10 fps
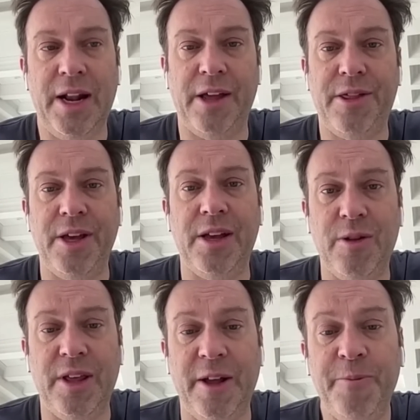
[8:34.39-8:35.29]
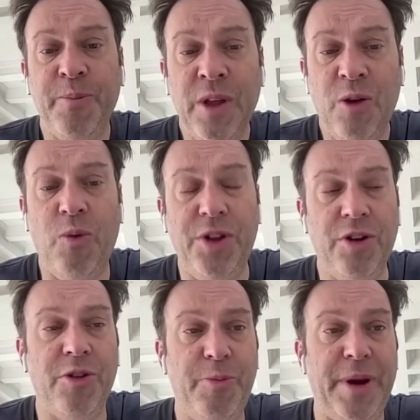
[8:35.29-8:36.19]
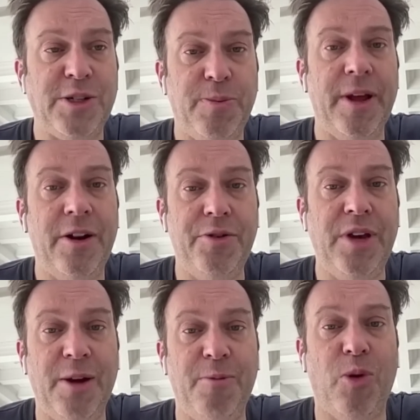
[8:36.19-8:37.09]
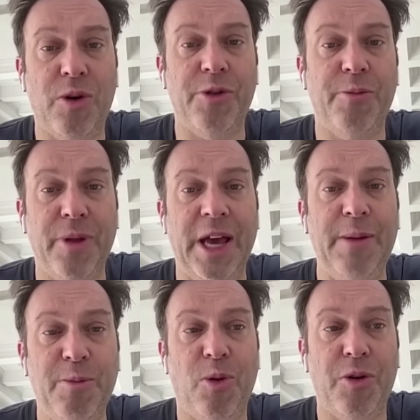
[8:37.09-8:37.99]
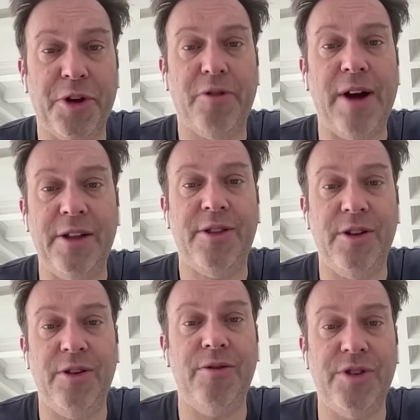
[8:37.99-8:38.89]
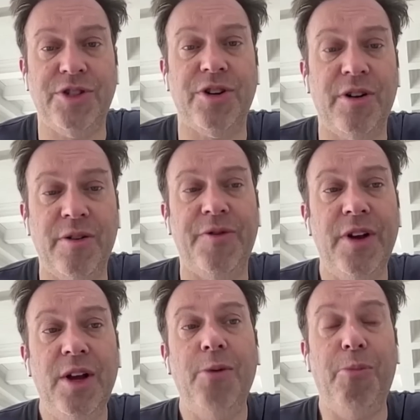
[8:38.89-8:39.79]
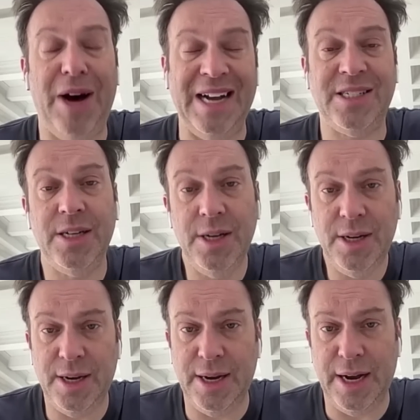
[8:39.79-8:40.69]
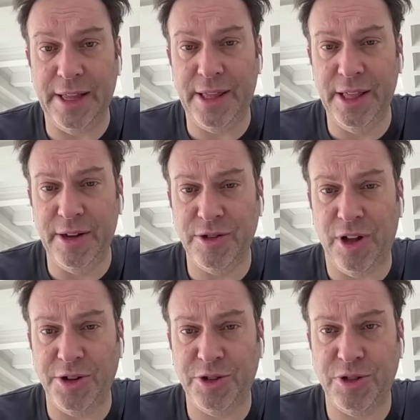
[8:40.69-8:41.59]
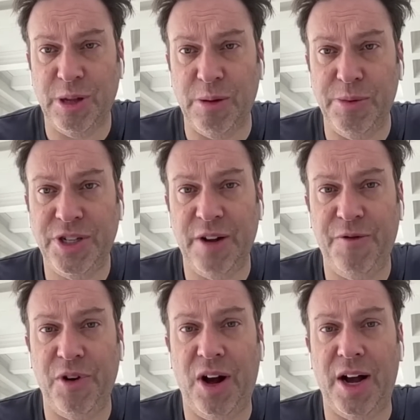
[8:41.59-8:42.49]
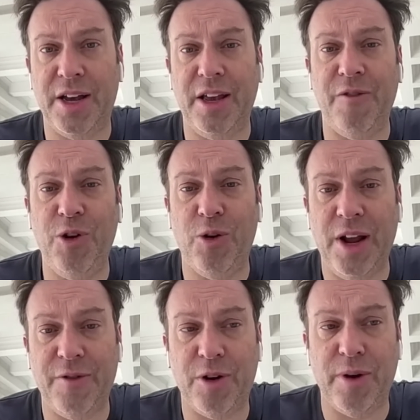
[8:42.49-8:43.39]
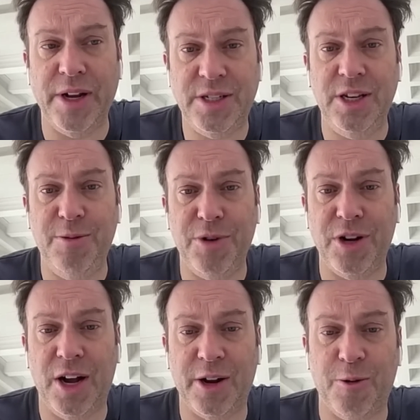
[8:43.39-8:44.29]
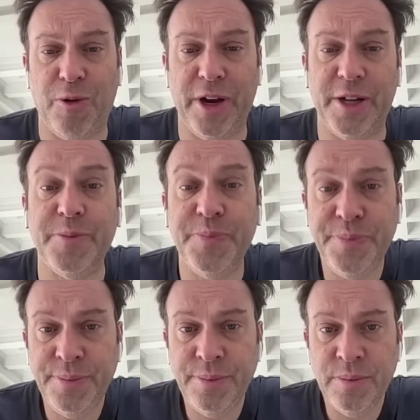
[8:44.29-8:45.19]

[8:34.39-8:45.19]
And I think that when you're the best player, you get more of the blame and more of the credit that you deserve. But I think there's also something to be said for hockey. If you don't have a great team, you're not going to win.